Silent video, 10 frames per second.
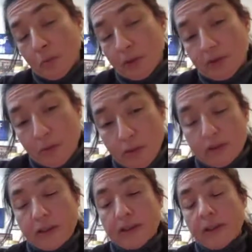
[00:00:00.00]
for example, a
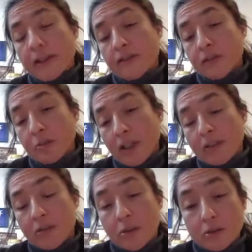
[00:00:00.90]
technique as a
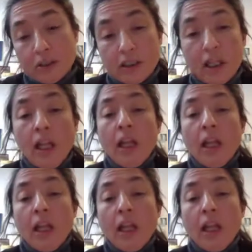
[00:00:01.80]
blade coating,